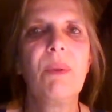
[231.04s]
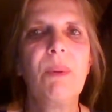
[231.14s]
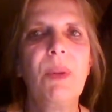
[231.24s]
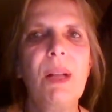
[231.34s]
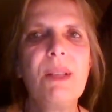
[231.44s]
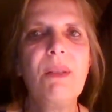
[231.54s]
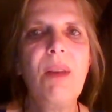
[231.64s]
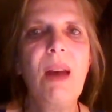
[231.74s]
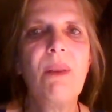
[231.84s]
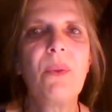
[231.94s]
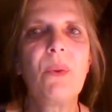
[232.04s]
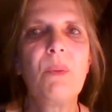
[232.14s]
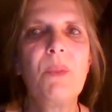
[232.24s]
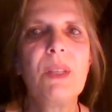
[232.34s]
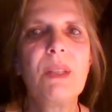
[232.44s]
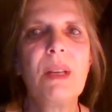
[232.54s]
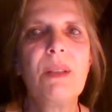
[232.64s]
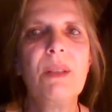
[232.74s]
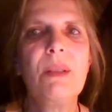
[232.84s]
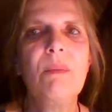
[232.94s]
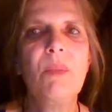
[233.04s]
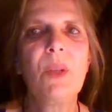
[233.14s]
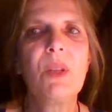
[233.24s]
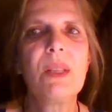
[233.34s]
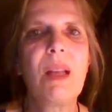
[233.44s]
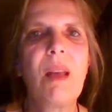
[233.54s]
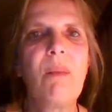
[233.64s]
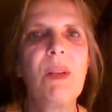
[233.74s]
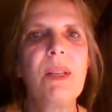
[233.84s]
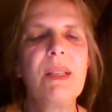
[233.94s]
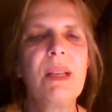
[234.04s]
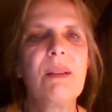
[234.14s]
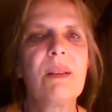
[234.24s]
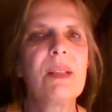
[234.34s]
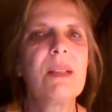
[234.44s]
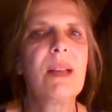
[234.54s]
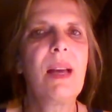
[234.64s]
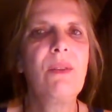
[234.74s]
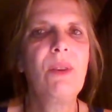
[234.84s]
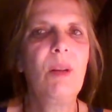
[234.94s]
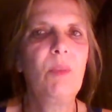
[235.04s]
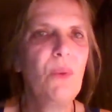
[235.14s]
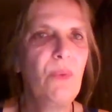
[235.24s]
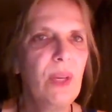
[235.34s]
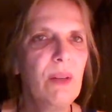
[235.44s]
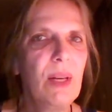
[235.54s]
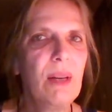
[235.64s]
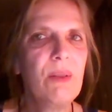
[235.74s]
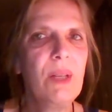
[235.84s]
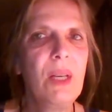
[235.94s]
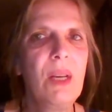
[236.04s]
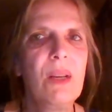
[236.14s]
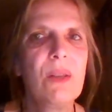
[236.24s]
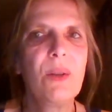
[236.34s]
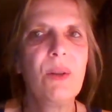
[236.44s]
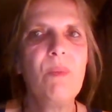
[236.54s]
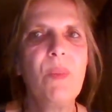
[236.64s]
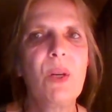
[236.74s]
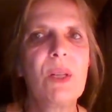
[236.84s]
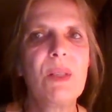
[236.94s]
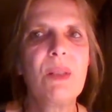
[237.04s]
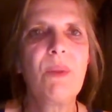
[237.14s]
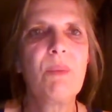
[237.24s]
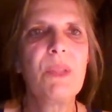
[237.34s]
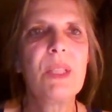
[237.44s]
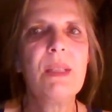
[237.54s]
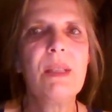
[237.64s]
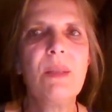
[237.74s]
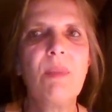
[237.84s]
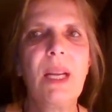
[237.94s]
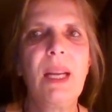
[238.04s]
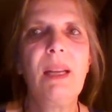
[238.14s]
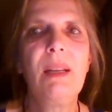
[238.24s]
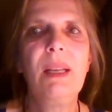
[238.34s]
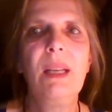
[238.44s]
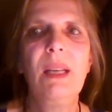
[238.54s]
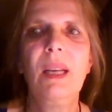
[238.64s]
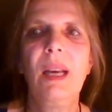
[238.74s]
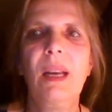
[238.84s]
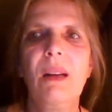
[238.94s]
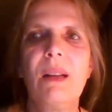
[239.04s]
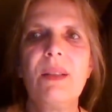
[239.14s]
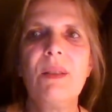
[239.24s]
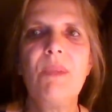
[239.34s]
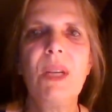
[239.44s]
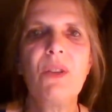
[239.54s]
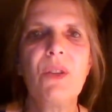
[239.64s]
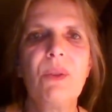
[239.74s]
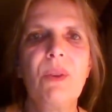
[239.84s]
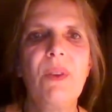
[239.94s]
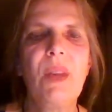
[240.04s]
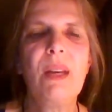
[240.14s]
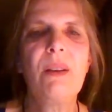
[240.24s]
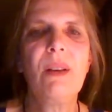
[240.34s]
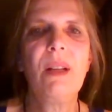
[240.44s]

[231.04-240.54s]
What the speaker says: We will also have group discussion board assignments that are designed to help you figure out certain parts of the business plan and also make sure that